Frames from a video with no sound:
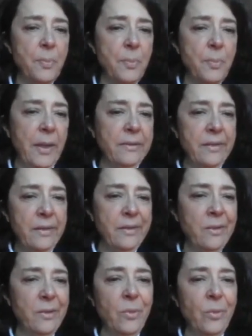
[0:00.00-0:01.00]

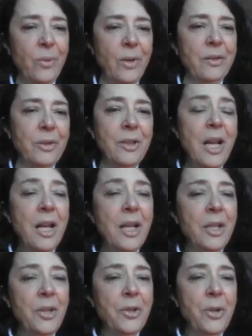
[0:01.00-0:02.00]
painting or whatever?
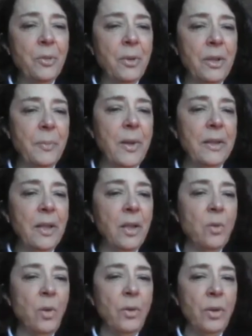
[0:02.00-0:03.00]
Depending,
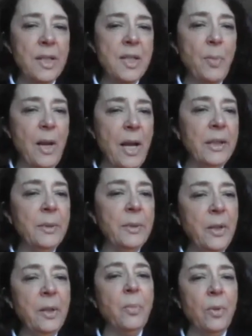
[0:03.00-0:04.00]
or these blind
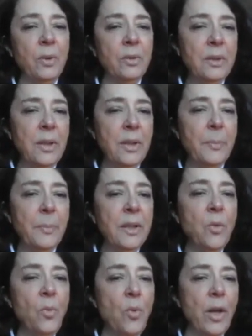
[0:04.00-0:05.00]
people,
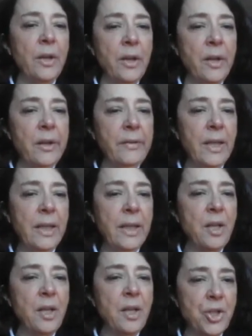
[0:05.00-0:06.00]
depending where they
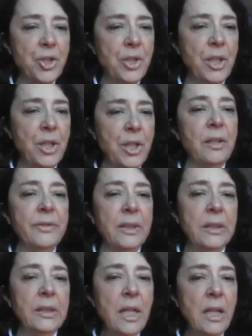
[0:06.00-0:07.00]
touch the
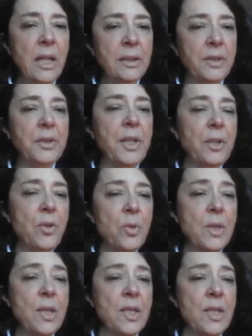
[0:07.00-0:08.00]
elephant, their
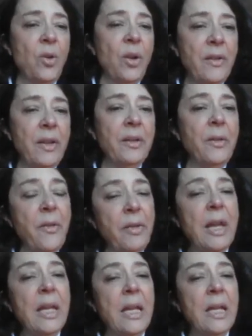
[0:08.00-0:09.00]
diagnosis or their
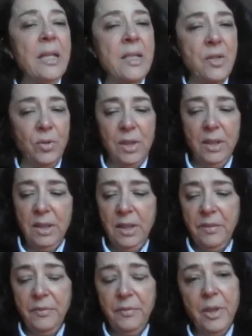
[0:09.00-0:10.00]
thinking is totally
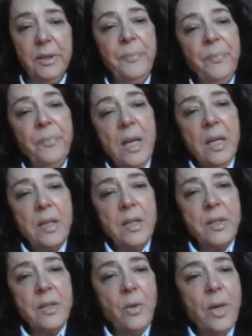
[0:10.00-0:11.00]
different.
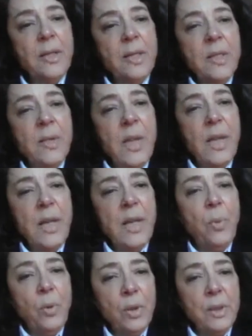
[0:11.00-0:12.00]
So it is
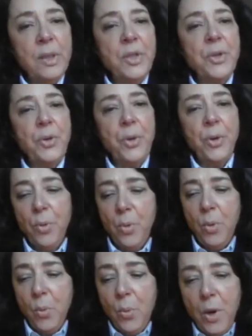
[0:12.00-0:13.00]
important to know
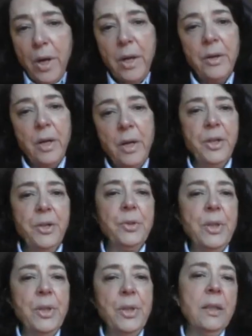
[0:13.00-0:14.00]
where are you
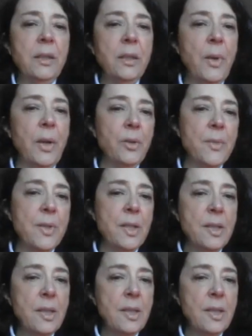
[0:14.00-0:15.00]
taking the
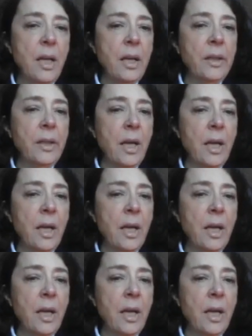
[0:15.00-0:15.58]
biopsies, and